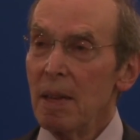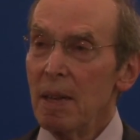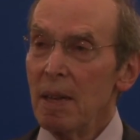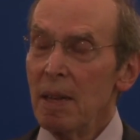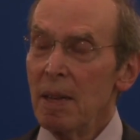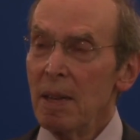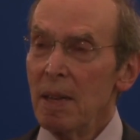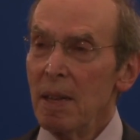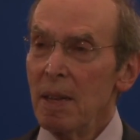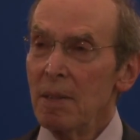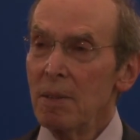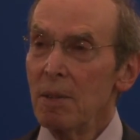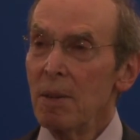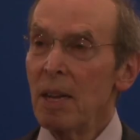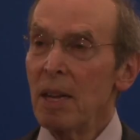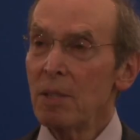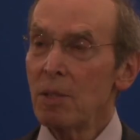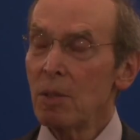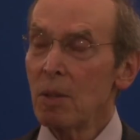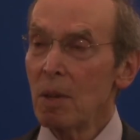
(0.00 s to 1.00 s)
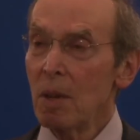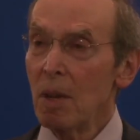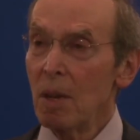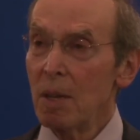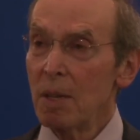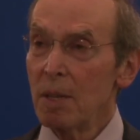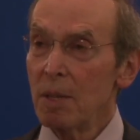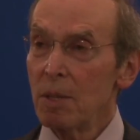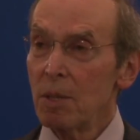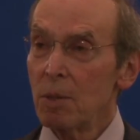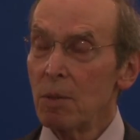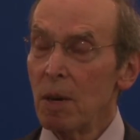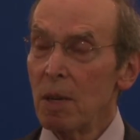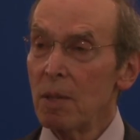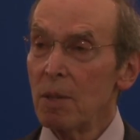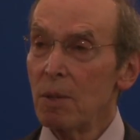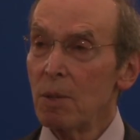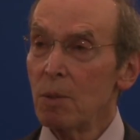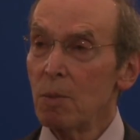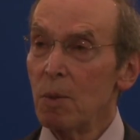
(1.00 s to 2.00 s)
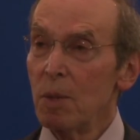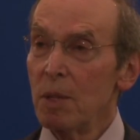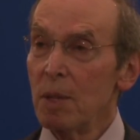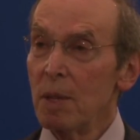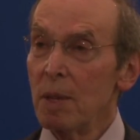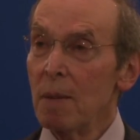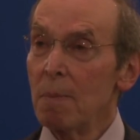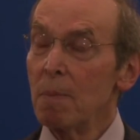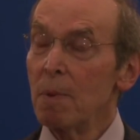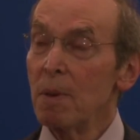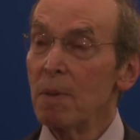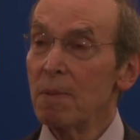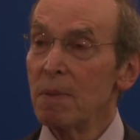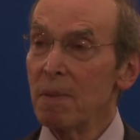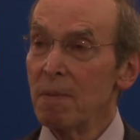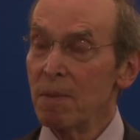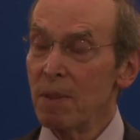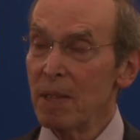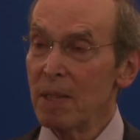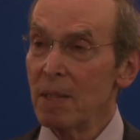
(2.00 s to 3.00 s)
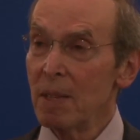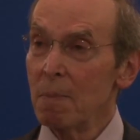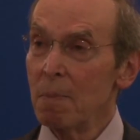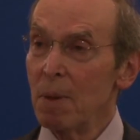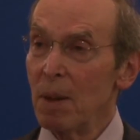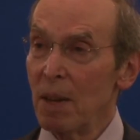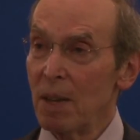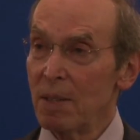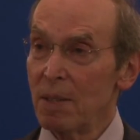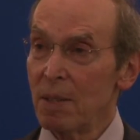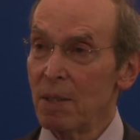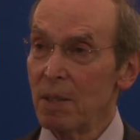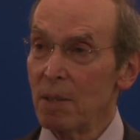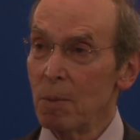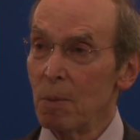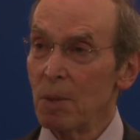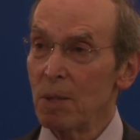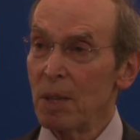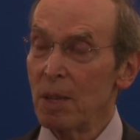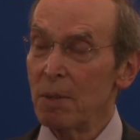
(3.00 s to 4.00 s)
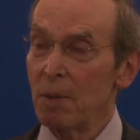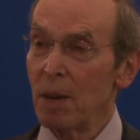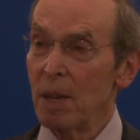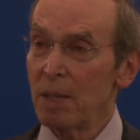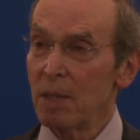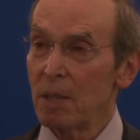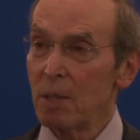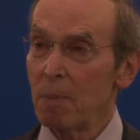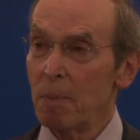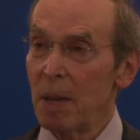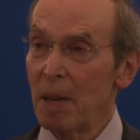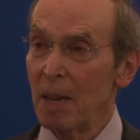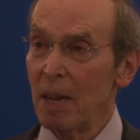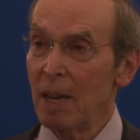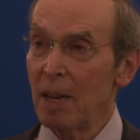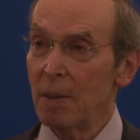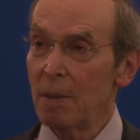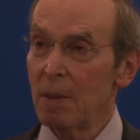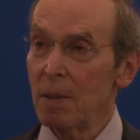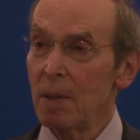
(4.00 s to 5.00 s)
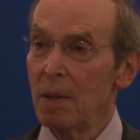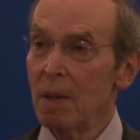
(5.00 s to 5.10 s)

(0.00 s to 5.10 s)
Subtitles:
international law, it struggles with a number of conflicting policies, which I tried to spell out,